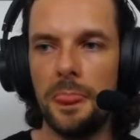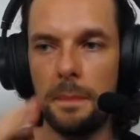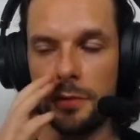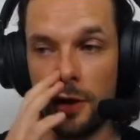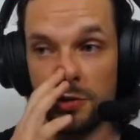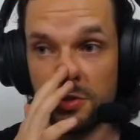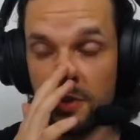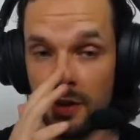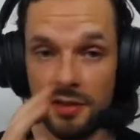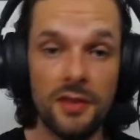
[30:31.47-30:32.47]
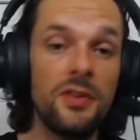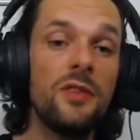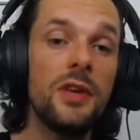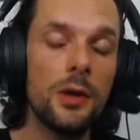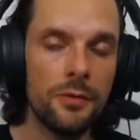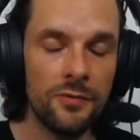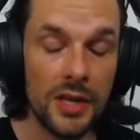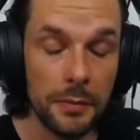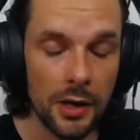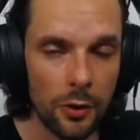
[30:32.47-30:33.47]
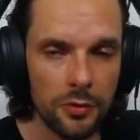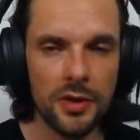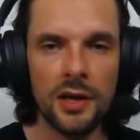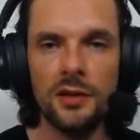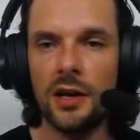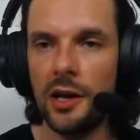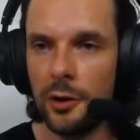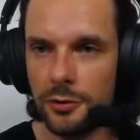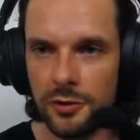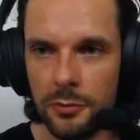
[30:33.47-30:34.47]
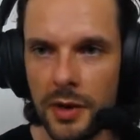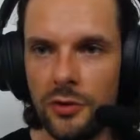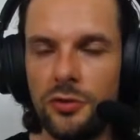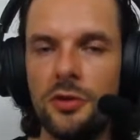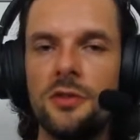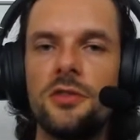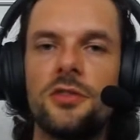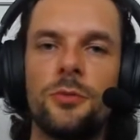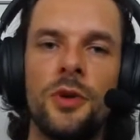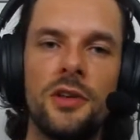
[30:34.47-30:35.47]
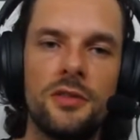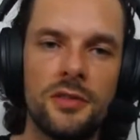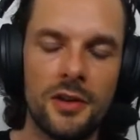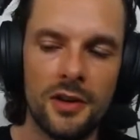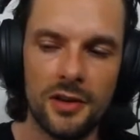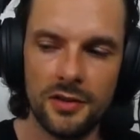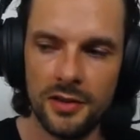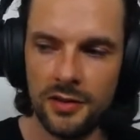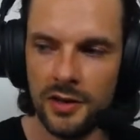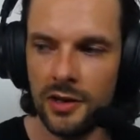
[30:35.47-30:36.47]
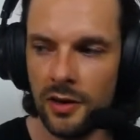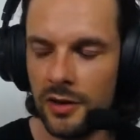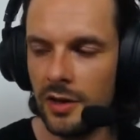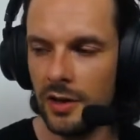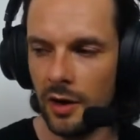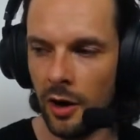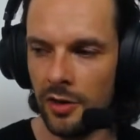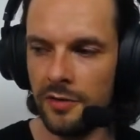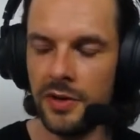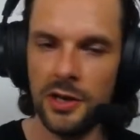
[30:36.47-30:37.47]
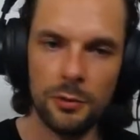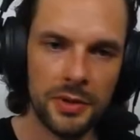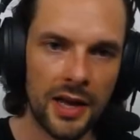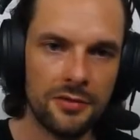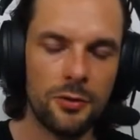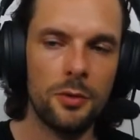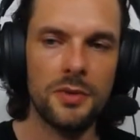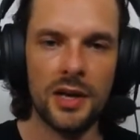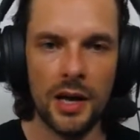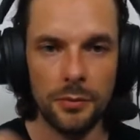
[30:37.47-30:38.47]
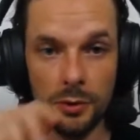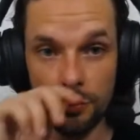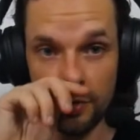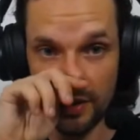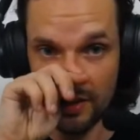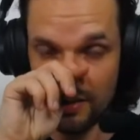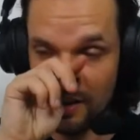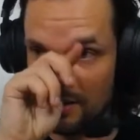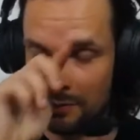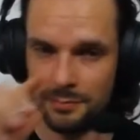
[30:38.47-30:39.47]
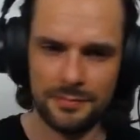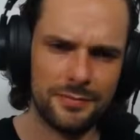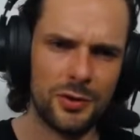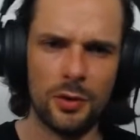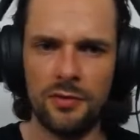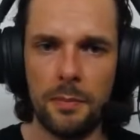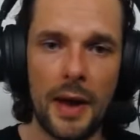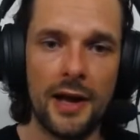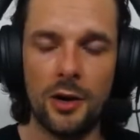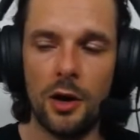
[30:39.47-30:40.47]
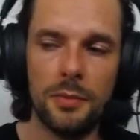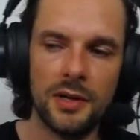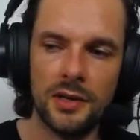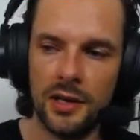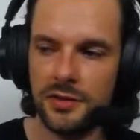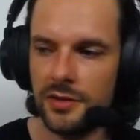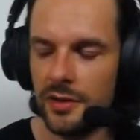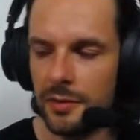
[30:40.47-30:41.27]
Plus the Vimeo thing that I also mentioned with the other video platform that I'm using as a sort of a backup and as